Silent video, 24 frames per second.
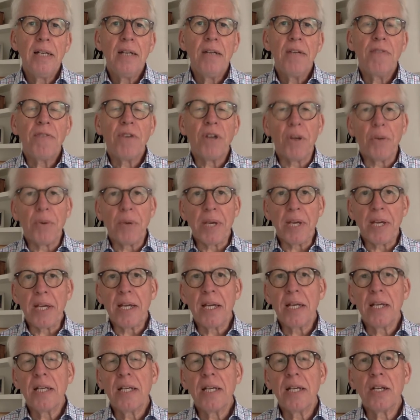Following
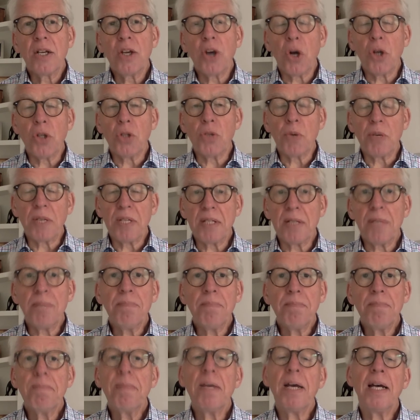God's wisdom
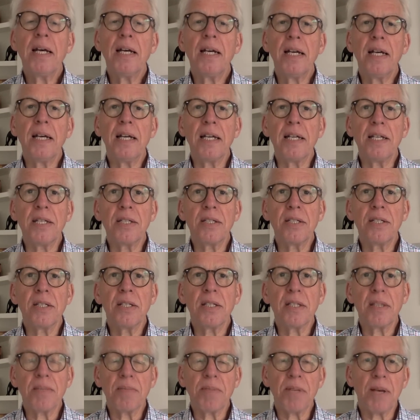is
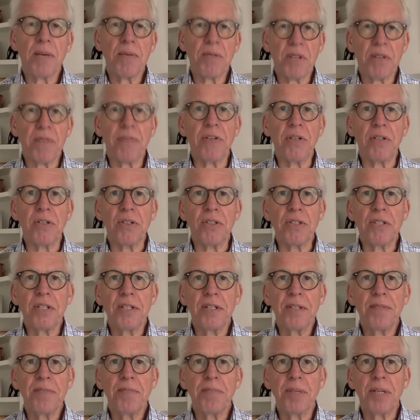sometimes difficult,
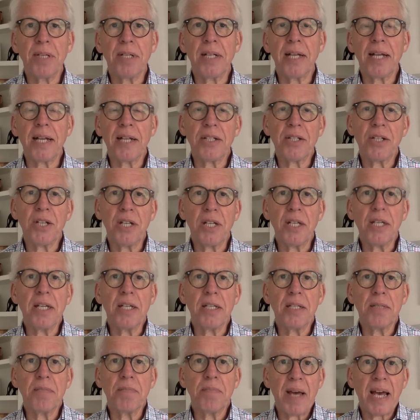but actually
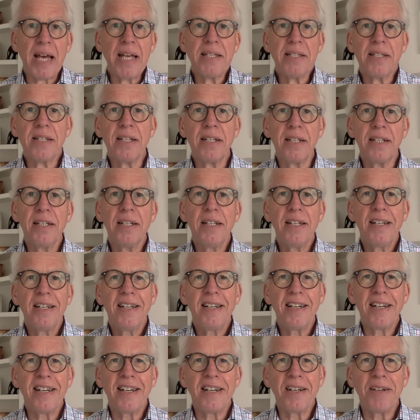it's best
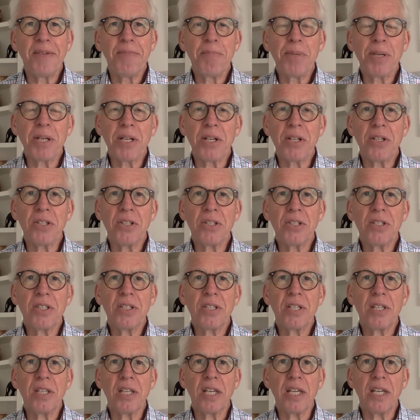because
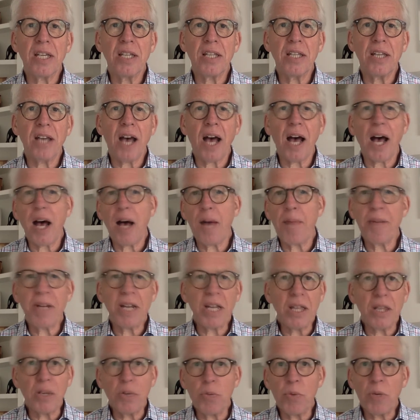the
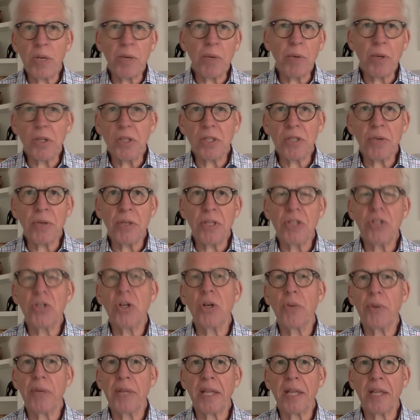harmony that we want to enjoy
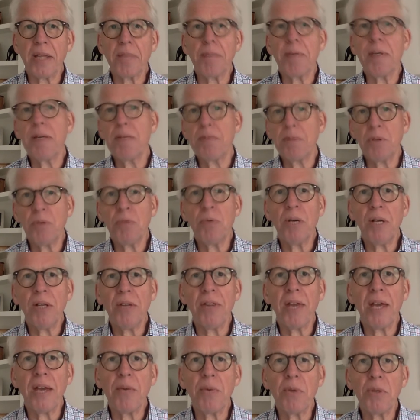with other people, well,
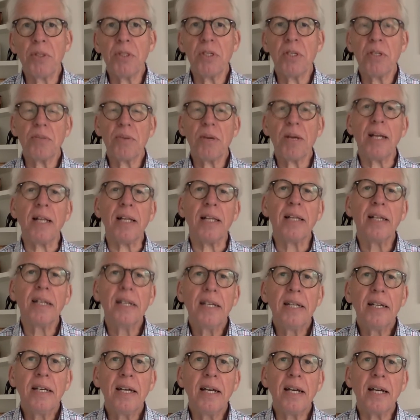they want as well.
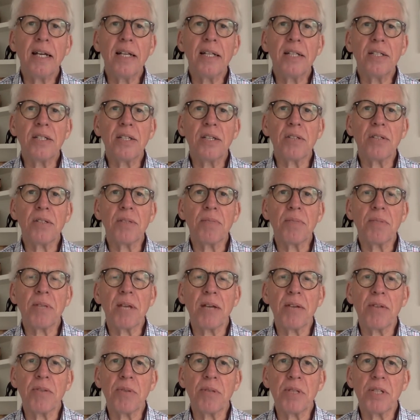And so
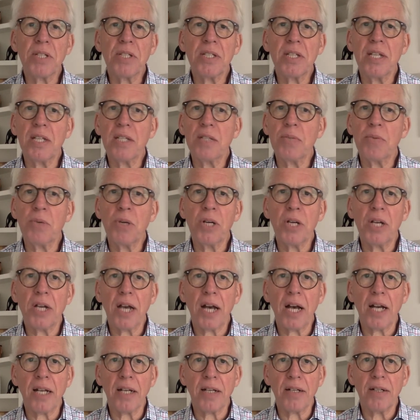sometimes we just need to work
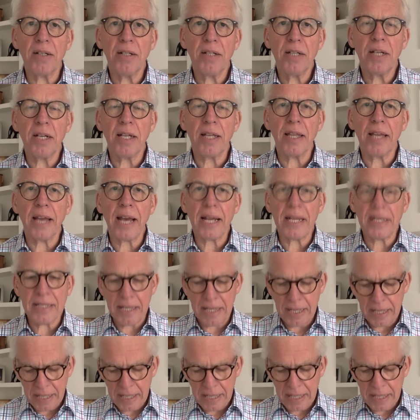harder at that